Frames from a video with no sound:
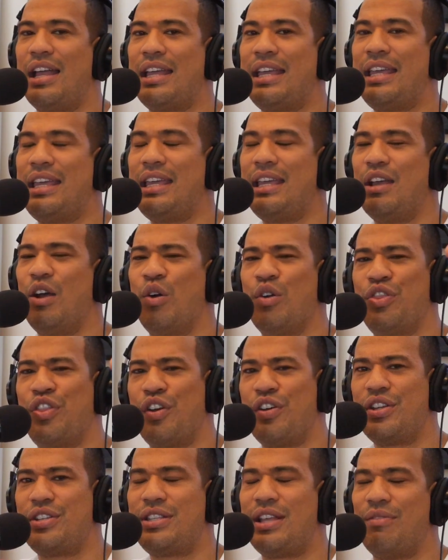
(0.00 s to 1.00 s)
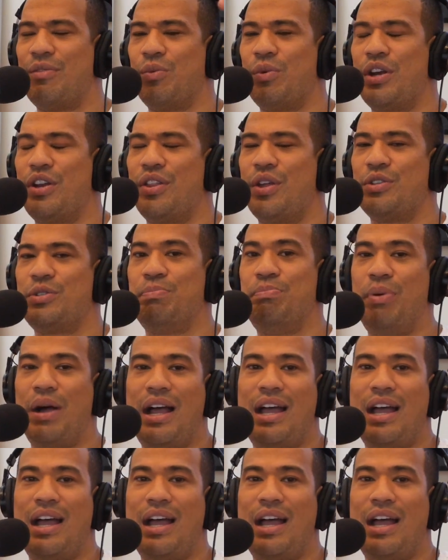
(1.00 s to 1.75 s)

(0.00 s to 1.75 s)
He or 37, one of those.